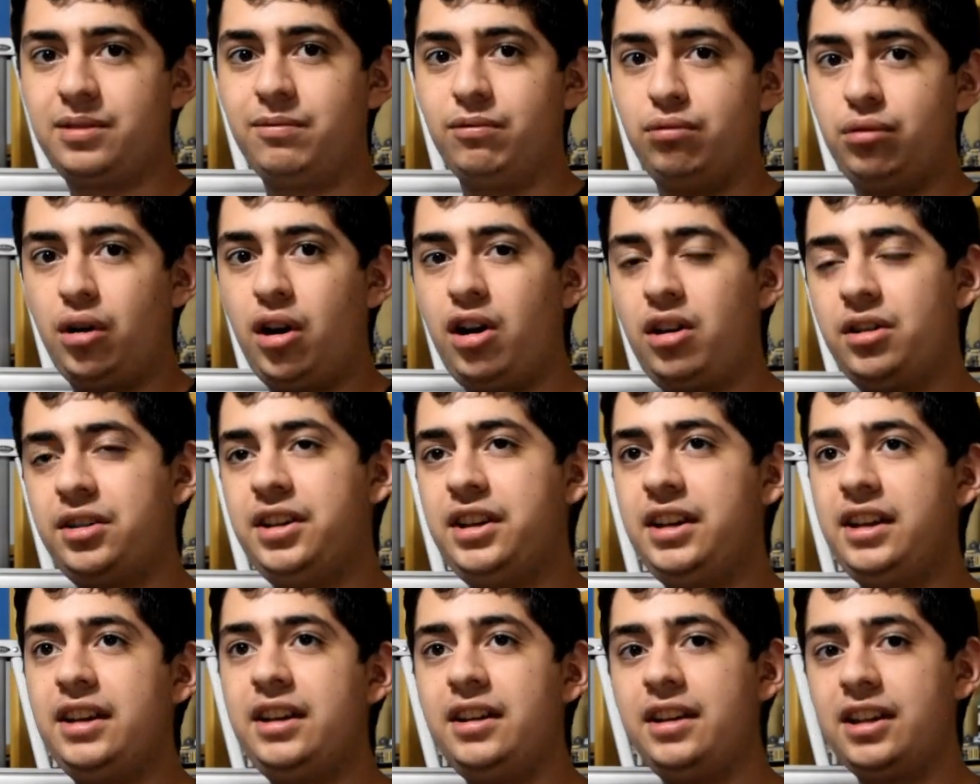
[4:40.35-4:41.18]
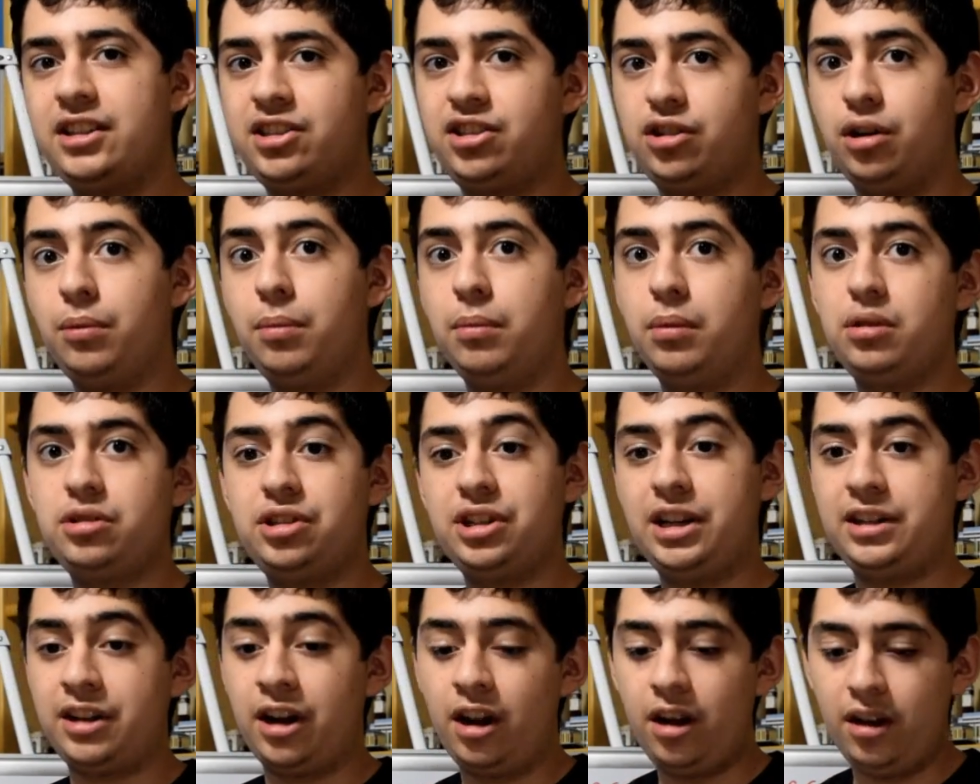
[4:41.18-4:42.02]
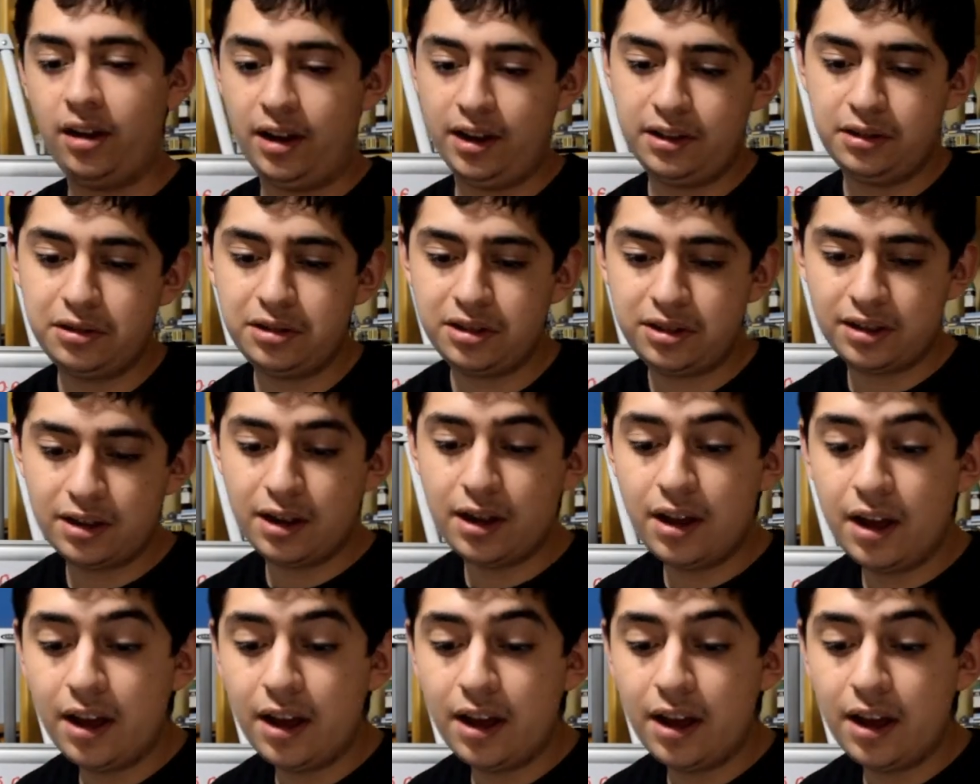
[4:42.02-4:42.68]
rocky. It's still mushy hot.